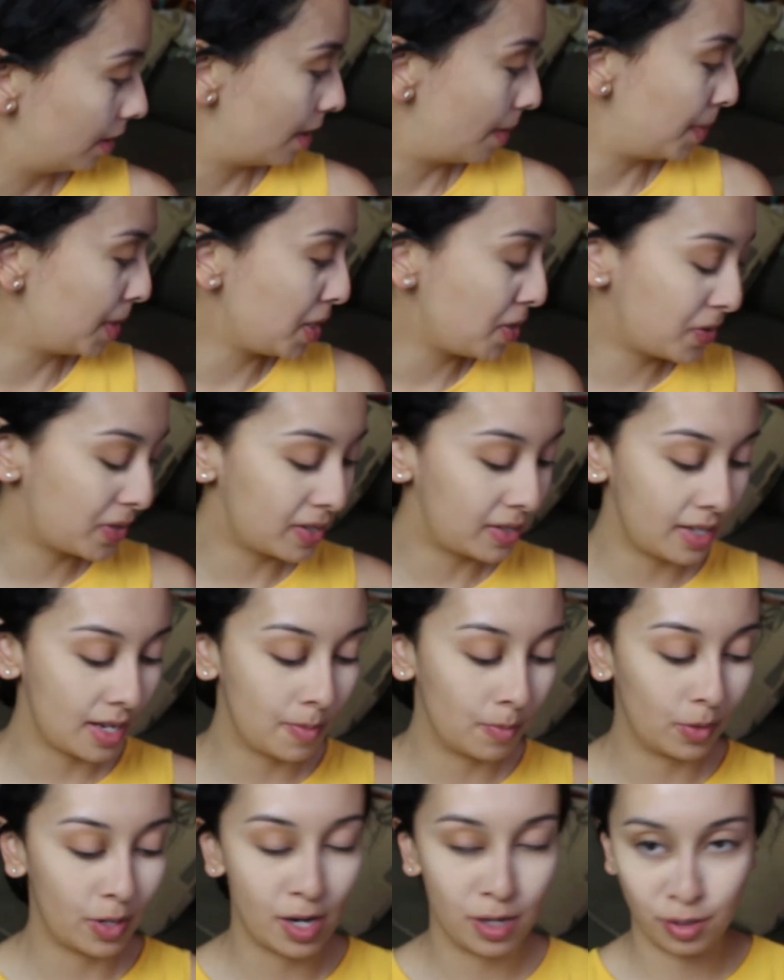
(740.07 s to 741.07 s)
I'm gonna use the
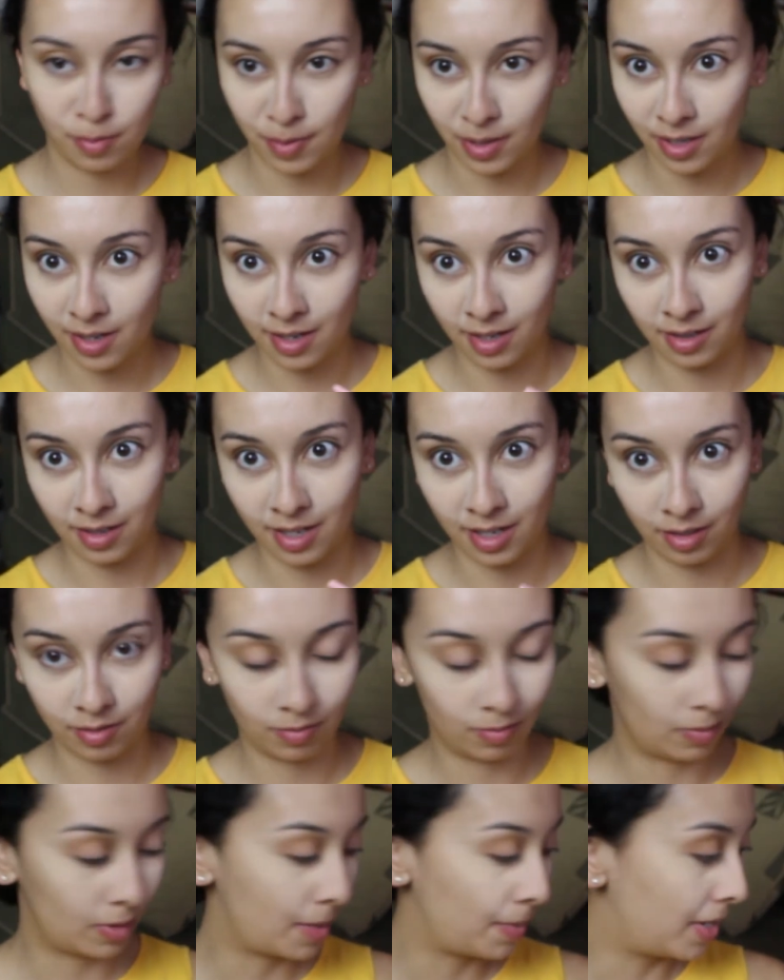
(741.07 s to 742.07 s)
same brush but kind of like
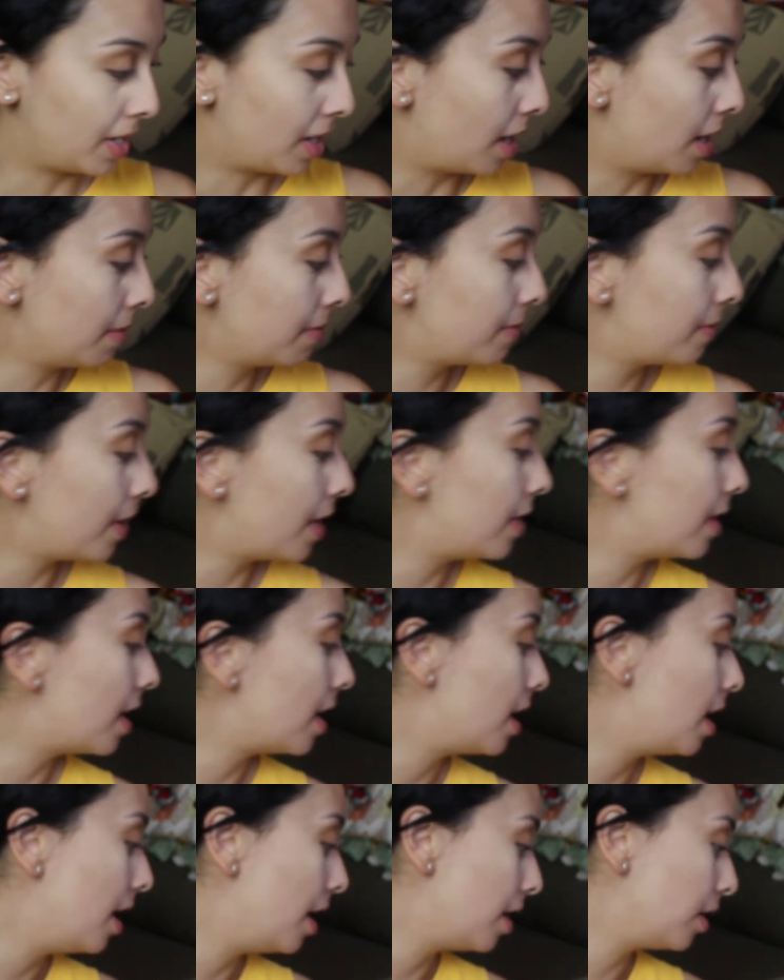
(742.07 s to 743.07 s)
rub it off and
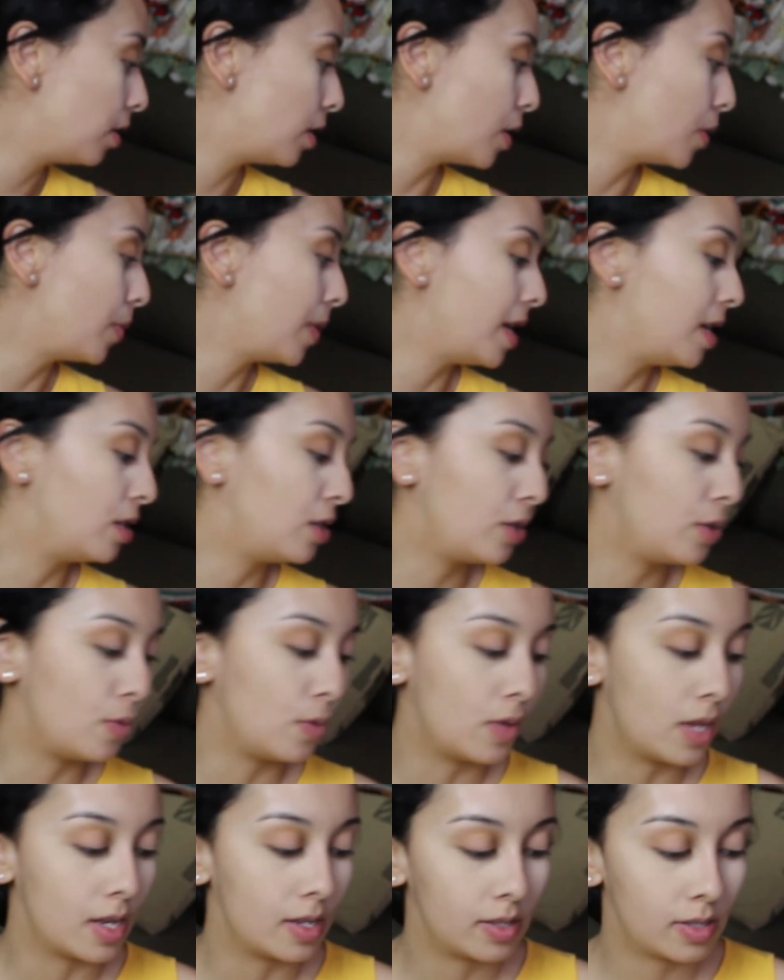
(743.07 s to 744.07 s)
then go
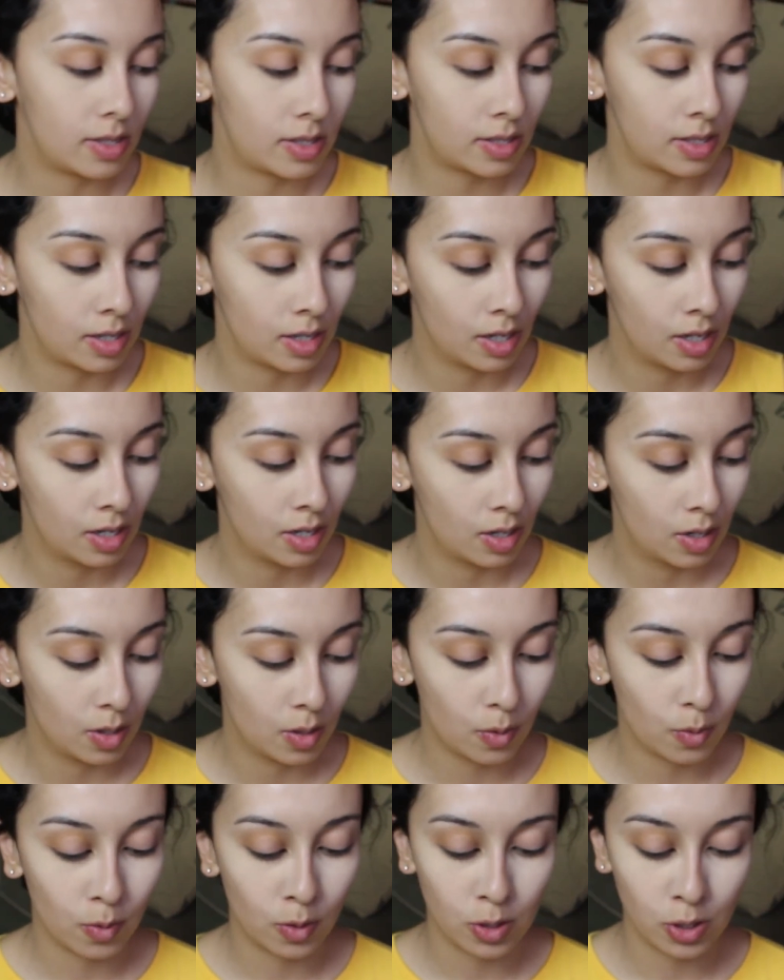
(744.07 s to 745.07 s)
into this
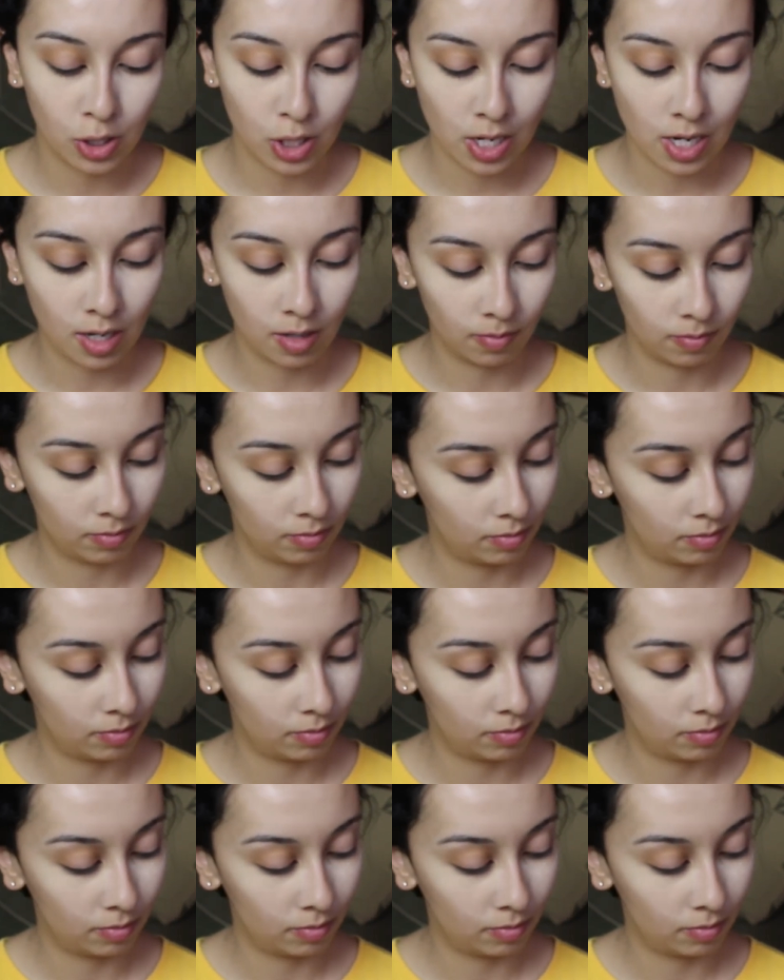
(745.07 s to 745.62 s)
orangey